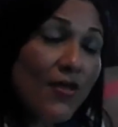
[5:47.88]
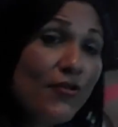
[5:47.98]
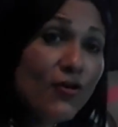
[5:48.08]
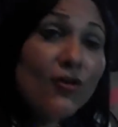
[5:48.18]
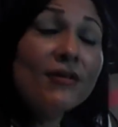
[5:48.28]

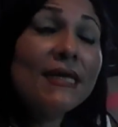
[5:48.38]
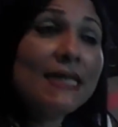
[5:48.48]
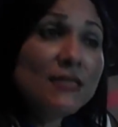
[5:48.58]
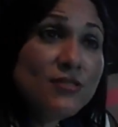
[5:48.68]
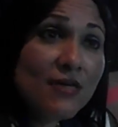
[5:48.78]
They're
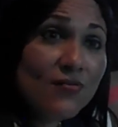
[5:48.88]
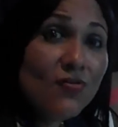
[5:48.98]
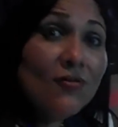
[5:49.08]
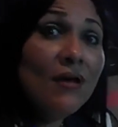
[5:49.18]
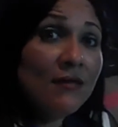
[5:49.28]
getting
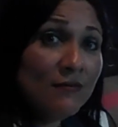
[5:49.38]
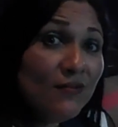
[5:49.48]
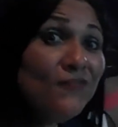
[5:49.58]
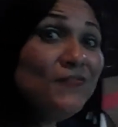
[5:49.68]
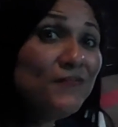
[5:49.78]
together another
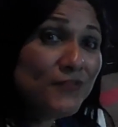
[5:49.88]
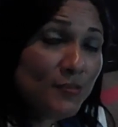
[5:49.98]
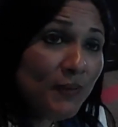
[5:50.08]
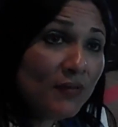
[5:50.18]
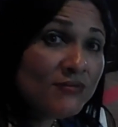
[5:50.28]
50
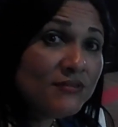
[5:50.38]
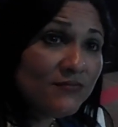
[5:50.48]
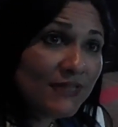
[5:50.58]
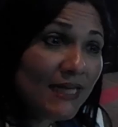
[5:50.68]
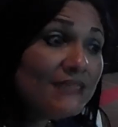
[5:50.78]
pounds of
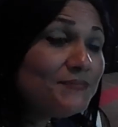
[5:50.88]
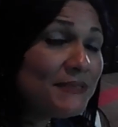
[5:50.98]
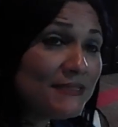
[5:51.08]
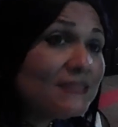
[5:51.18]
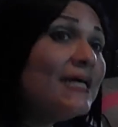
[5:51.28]
glass
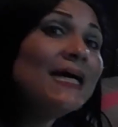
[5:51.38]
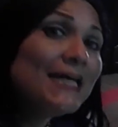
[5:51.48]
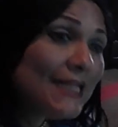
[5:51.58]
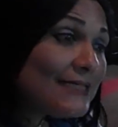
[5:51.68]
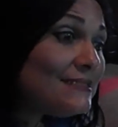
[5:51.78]
because
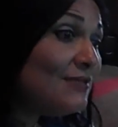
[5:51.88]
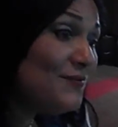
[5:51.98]
Alexa,